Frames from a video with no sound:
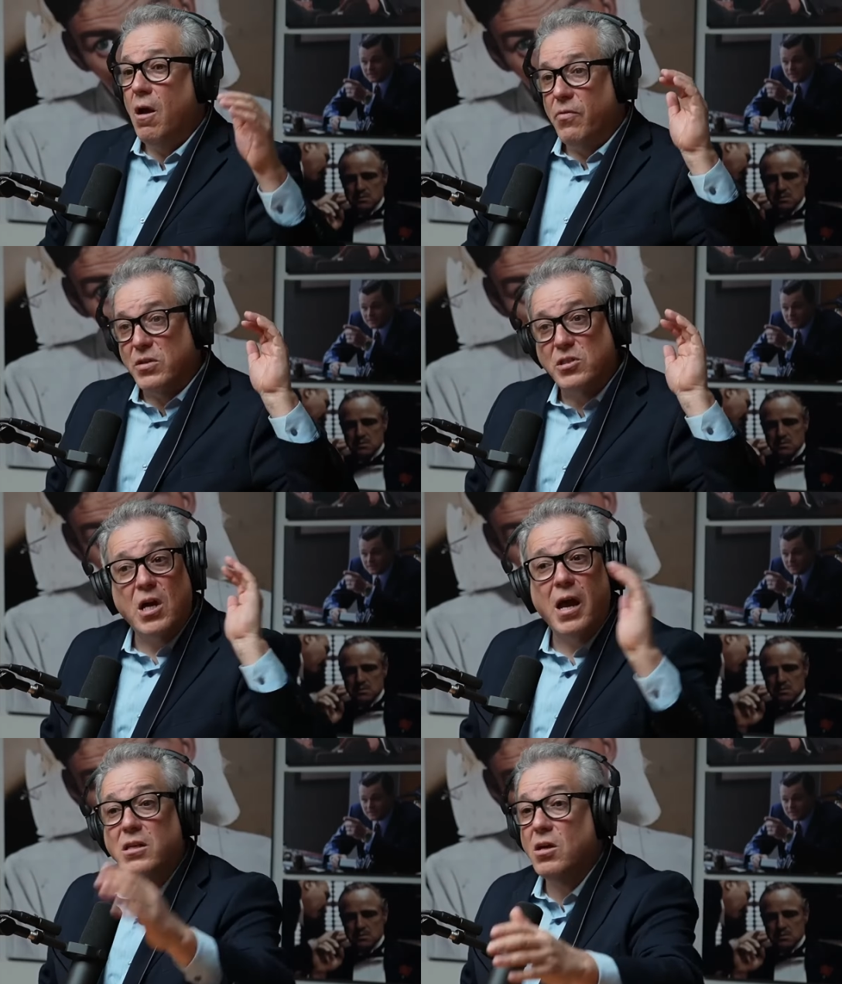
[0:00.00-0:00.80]
Speaker 1: The
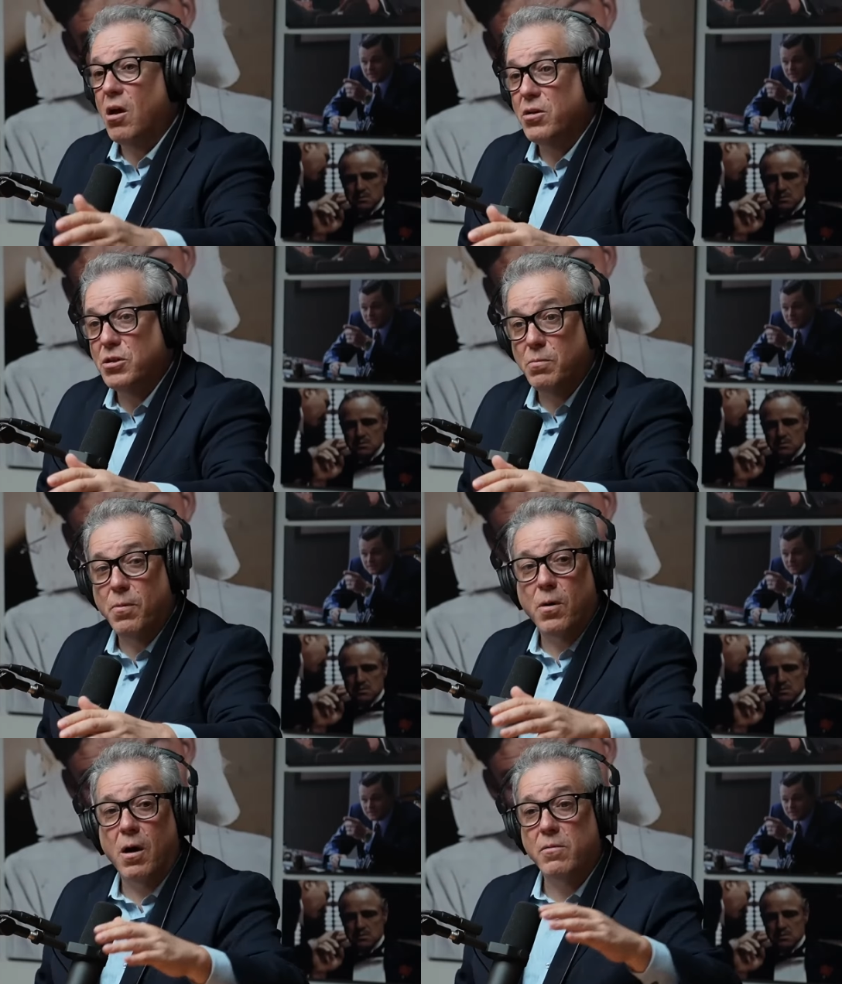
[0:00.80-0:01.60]
Scientology
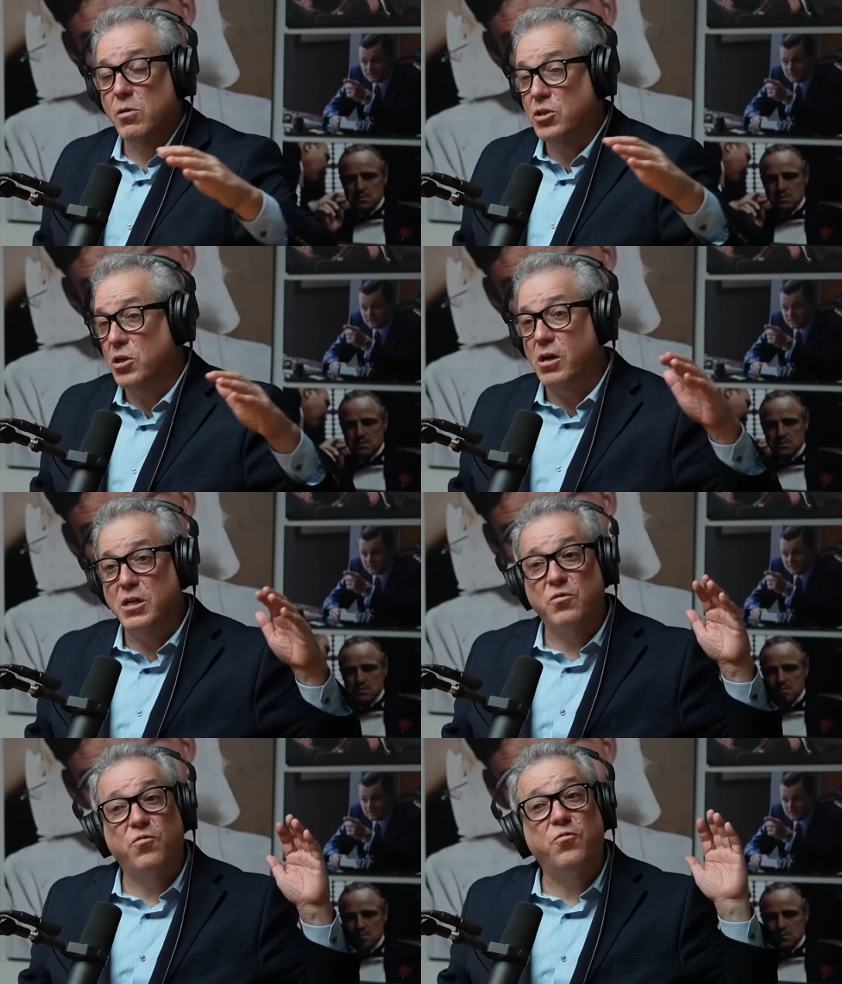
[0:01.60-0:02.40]
uh,
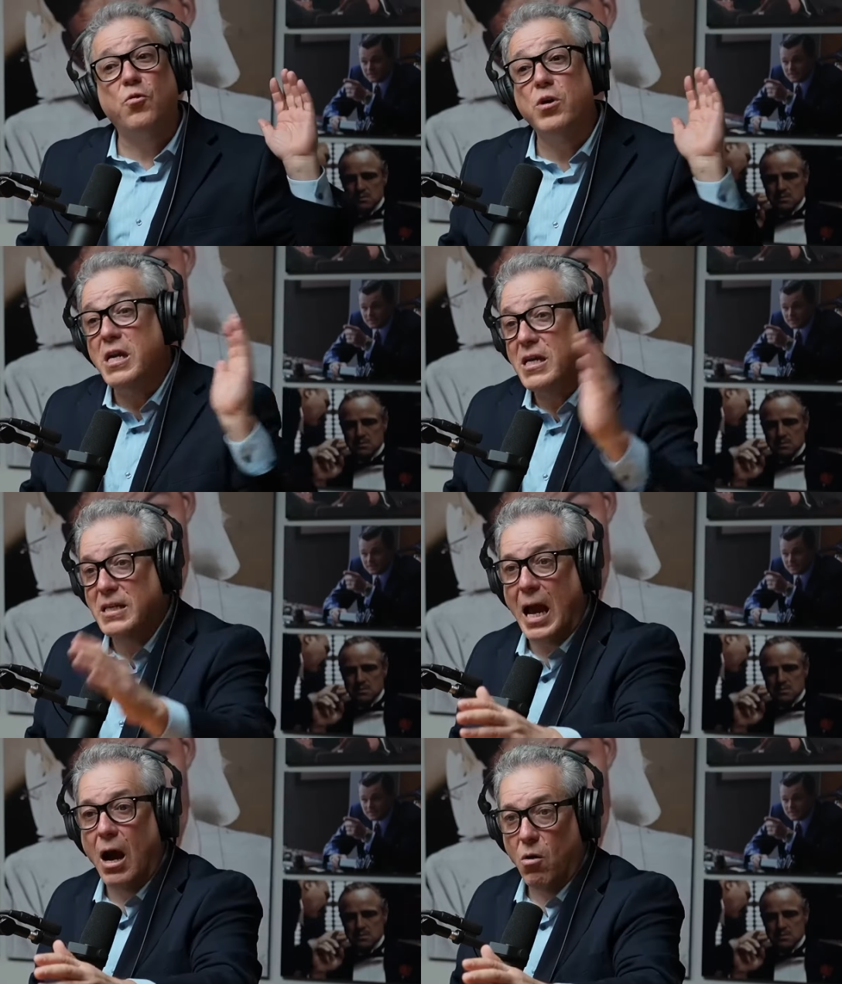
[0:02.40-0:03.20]
attorneys freaked
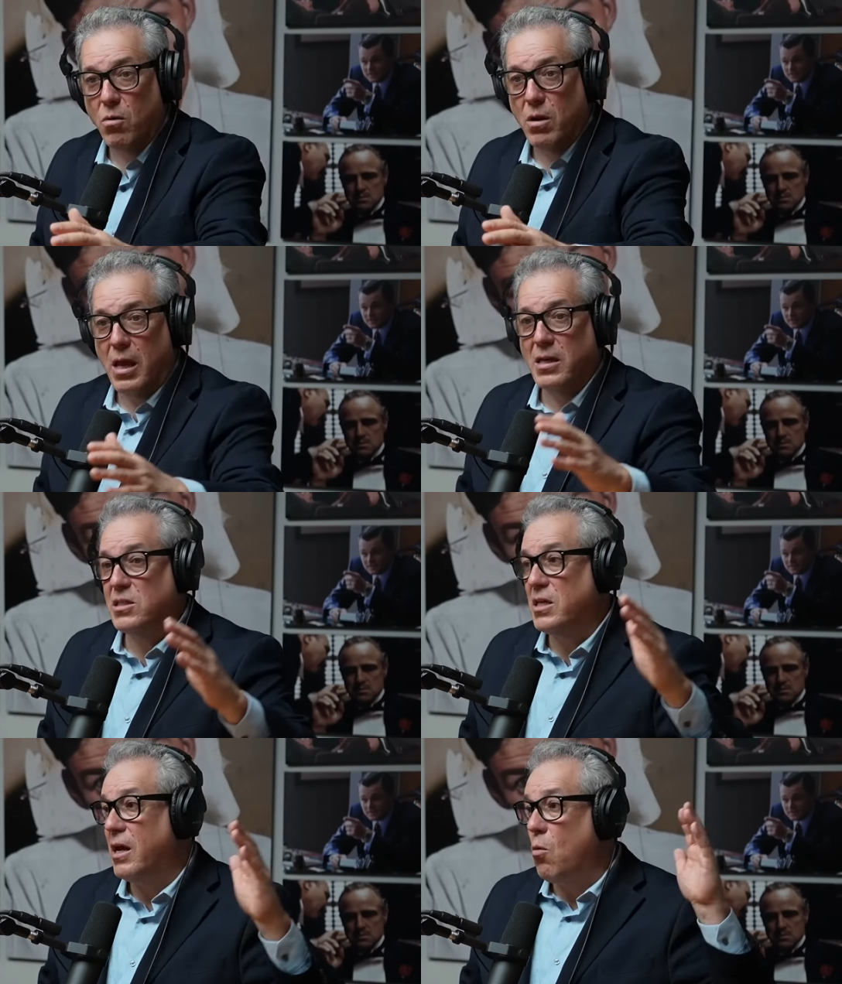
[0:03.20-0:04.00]
out and
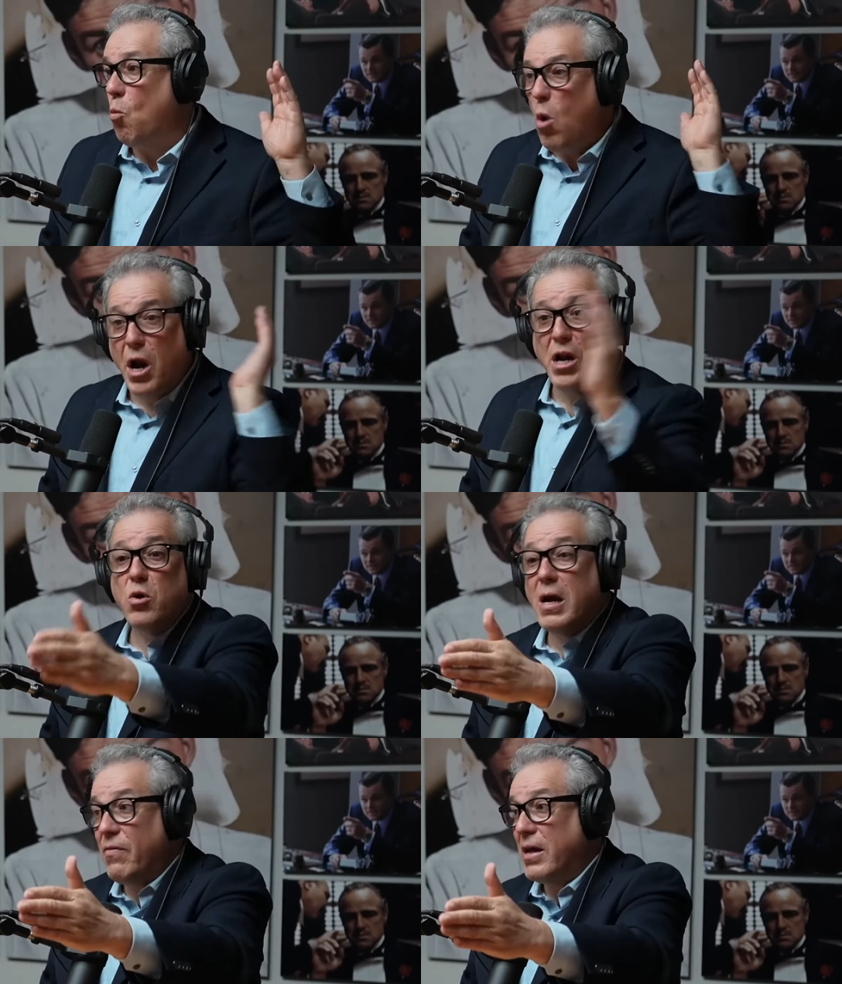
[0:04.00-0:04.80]
said, where do
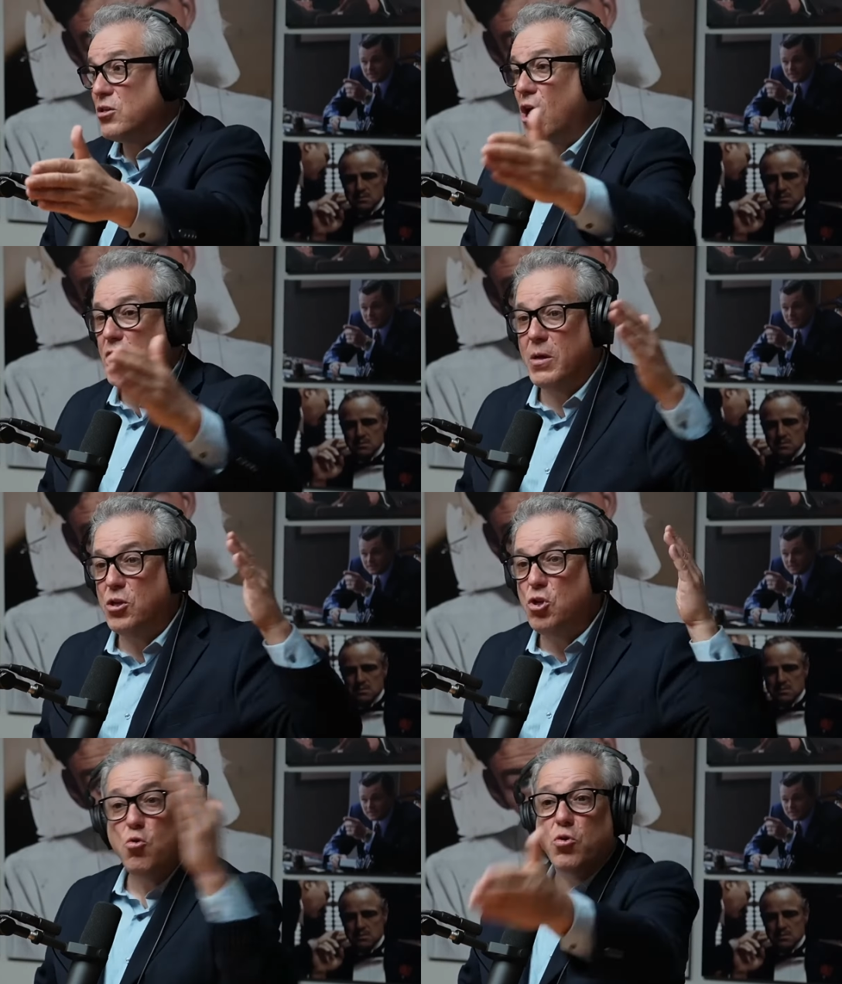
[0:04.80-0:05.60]
you have that
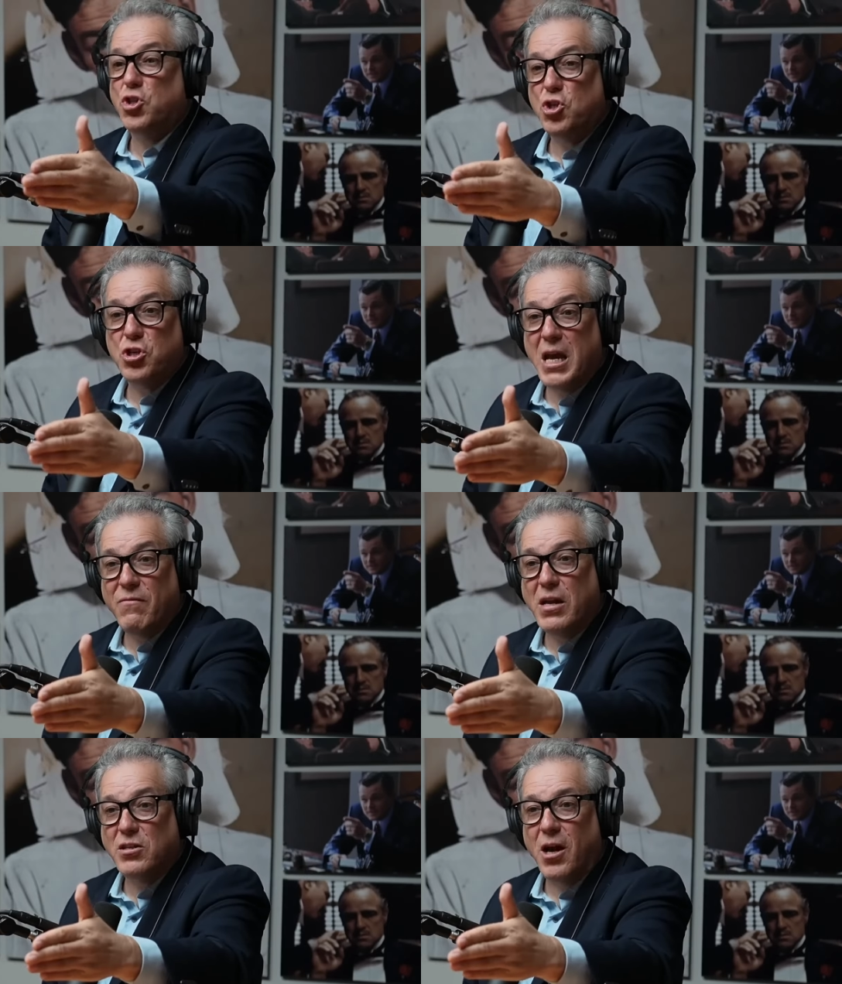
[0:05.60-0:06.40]
document? You shouldn't have
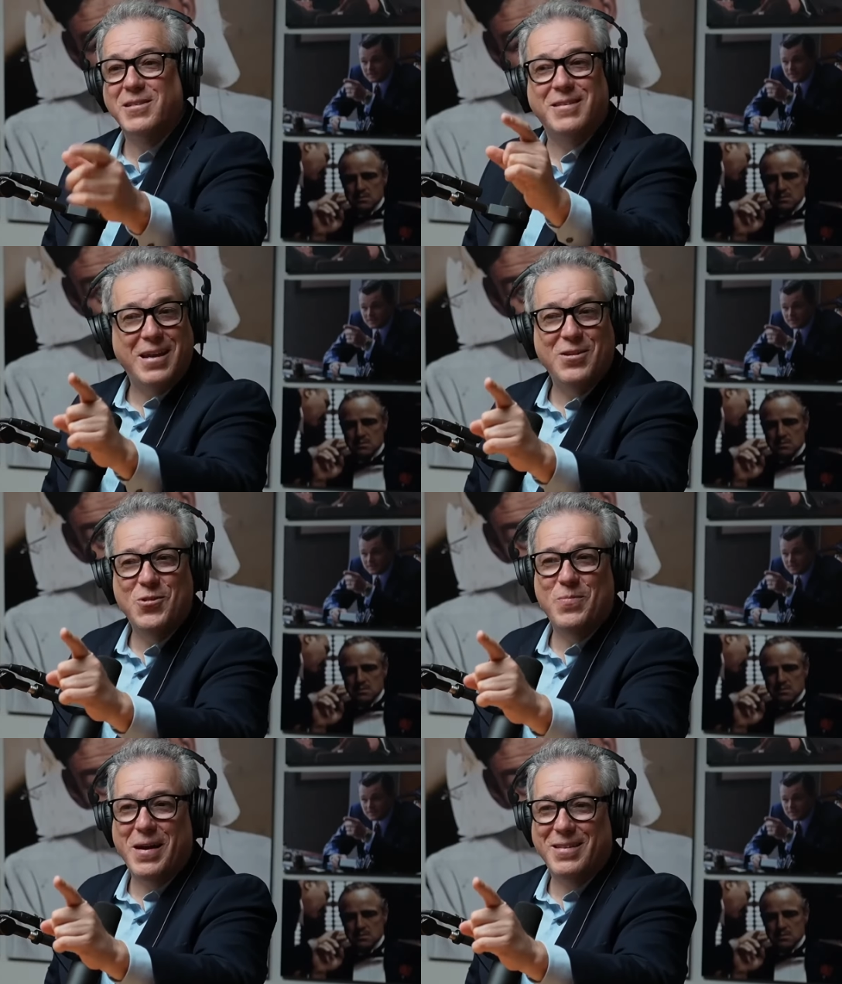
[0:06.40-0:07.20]
that document. See, they
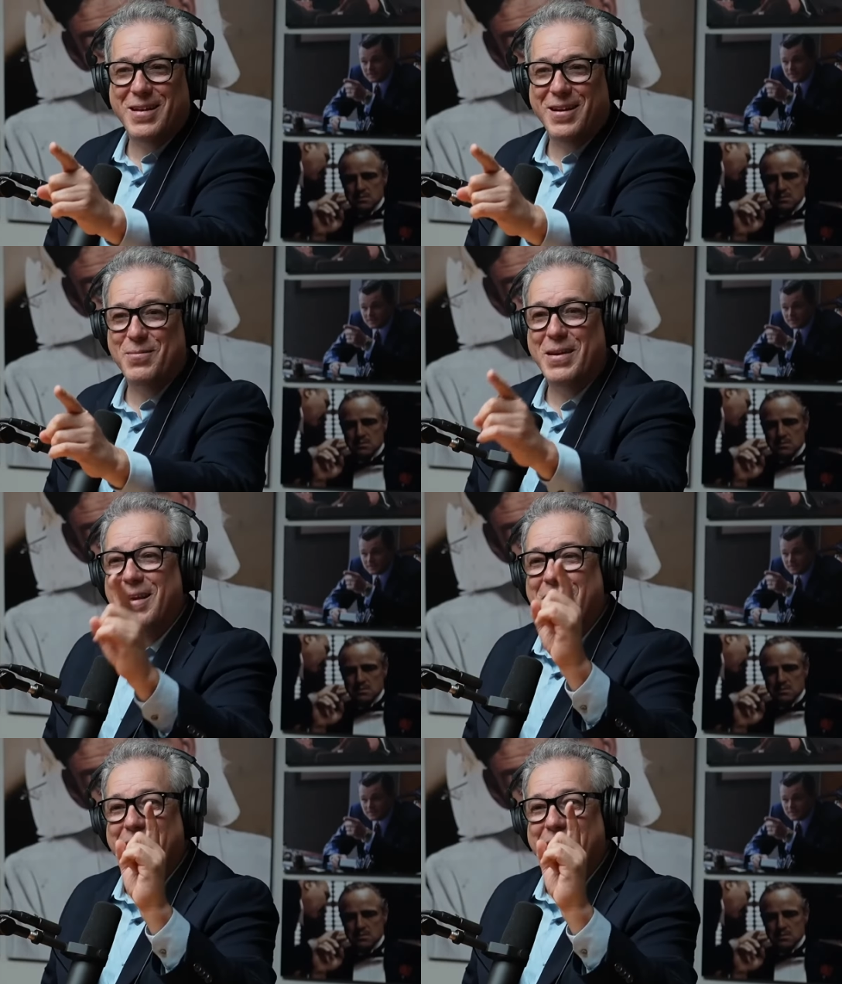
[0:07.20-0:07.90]
knew about the document.